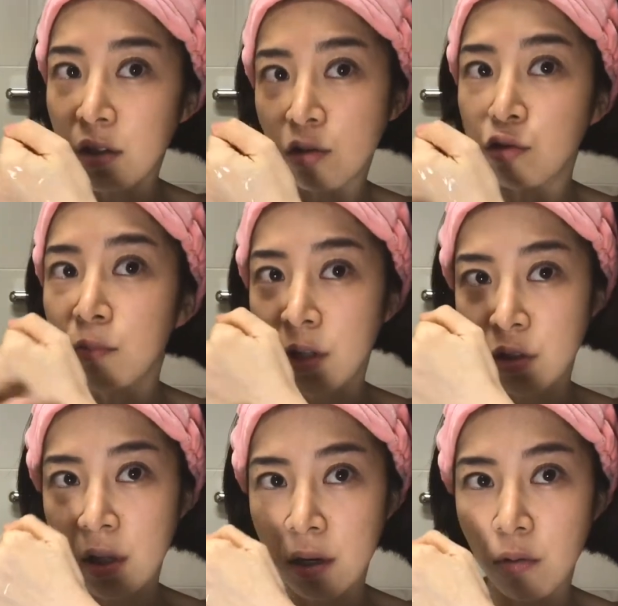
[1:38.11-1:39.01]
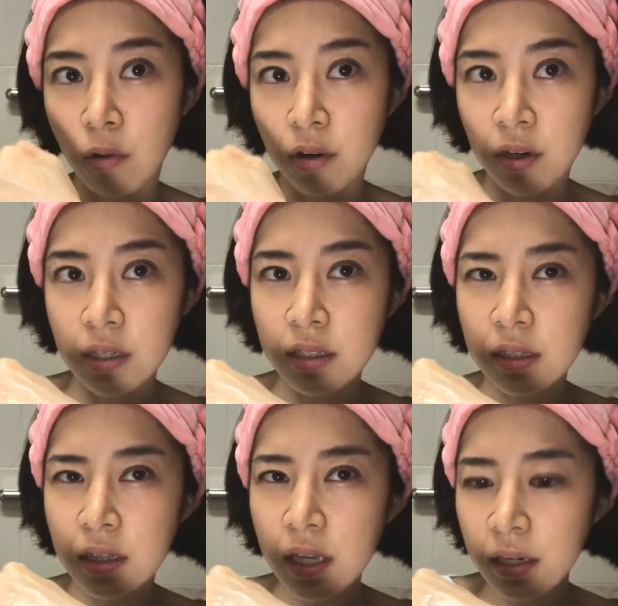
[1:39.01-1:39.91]
too much like a water. It's a
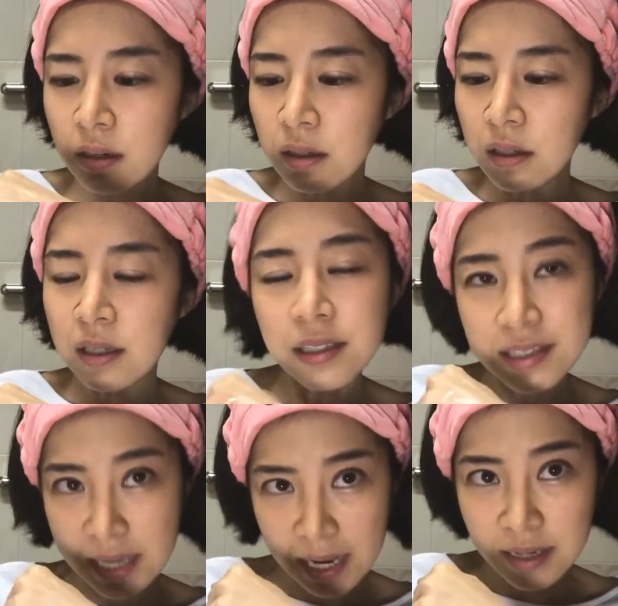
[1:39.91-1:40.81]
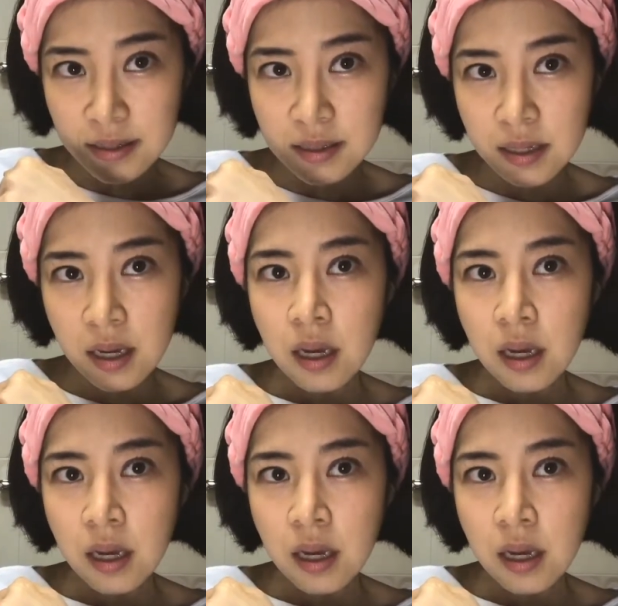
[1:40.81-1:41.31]
little dense,